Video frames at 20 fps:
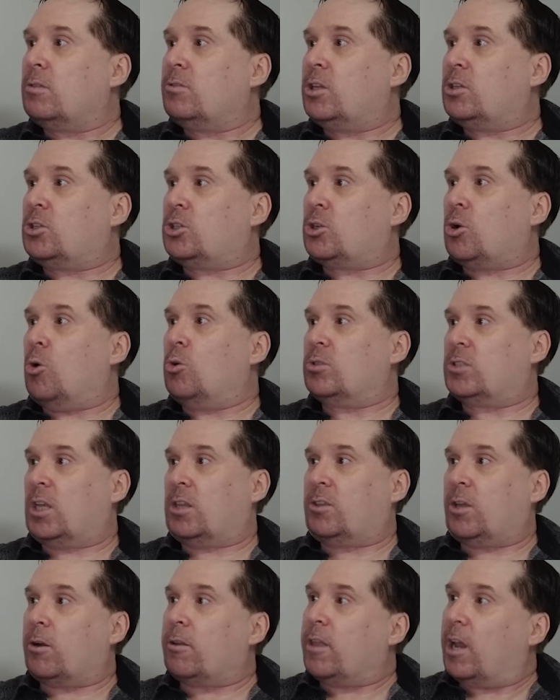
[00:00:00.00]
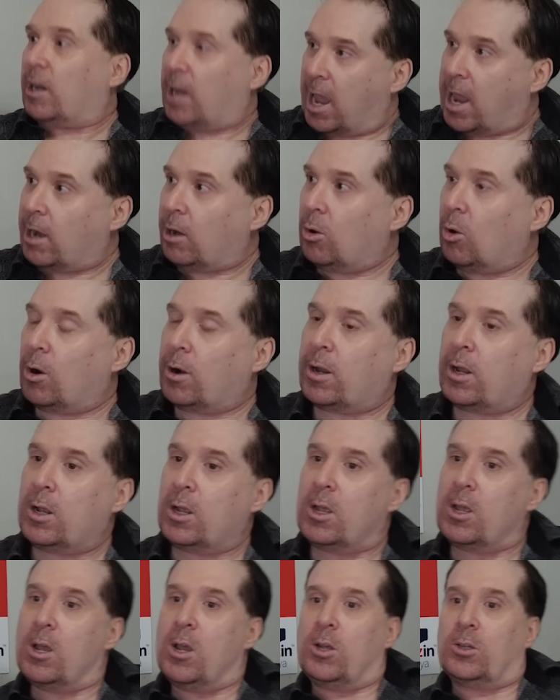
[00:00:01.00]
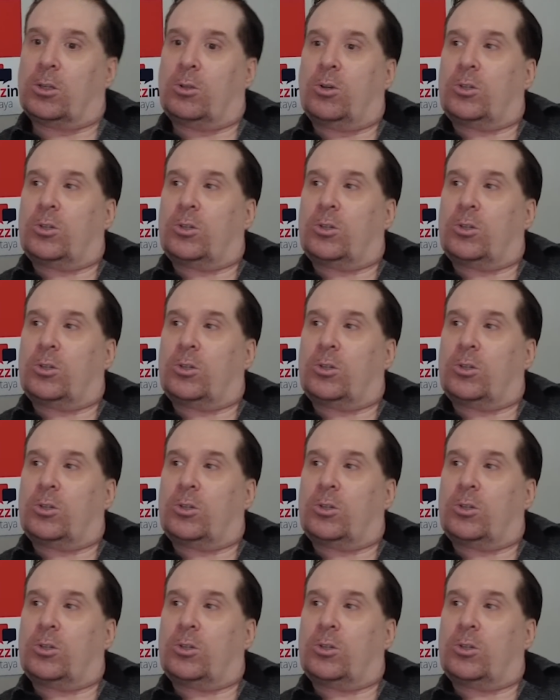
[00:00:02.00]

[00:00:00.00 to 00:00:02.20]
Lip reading: that shows that they're the landlord. So